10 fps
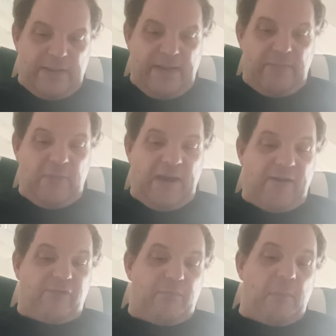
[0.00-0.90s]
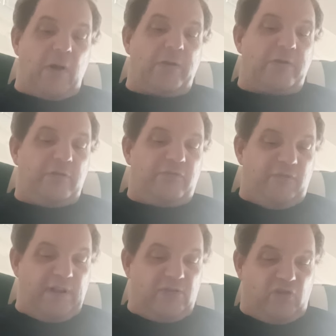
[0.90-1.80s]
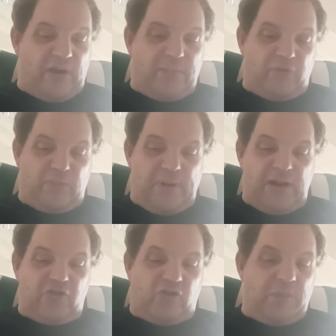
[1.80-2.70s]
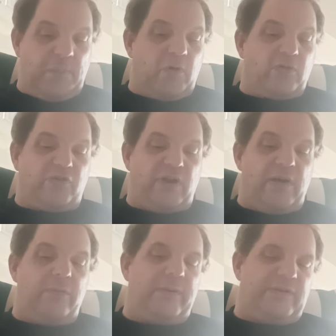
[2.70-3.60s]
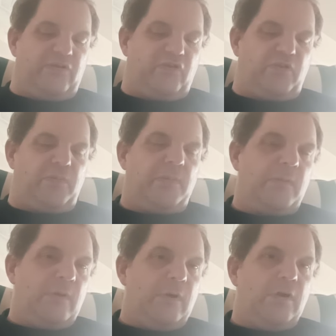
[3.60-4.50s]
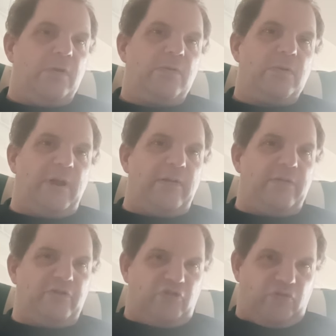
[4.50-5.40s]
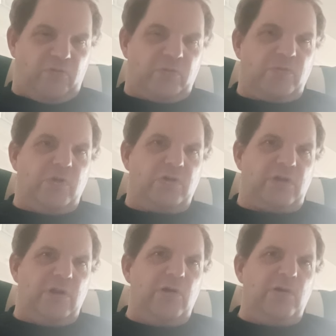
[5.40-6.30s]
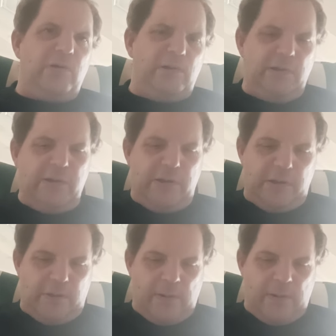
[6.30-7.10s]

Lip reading: Then we have my good friend James Millership, also known as Dudley,